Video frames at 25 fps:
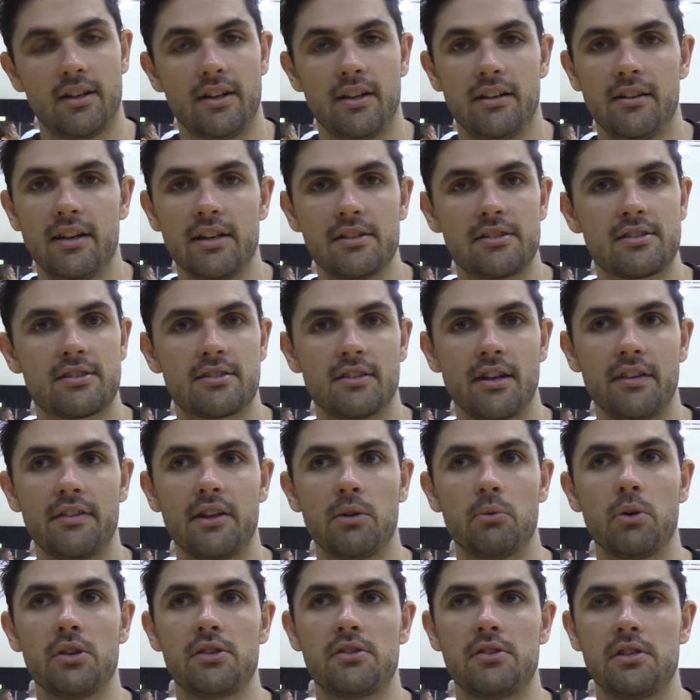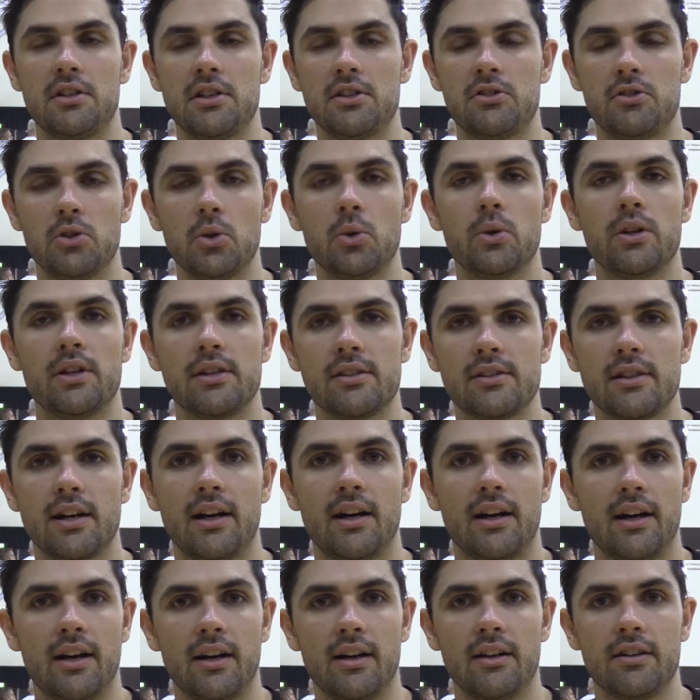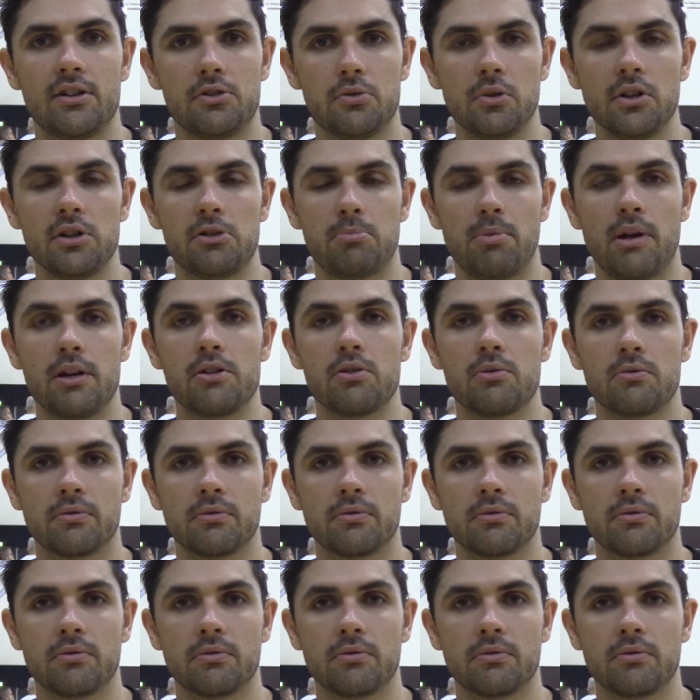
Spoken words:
that's, I think, what Sydney's doing is really special.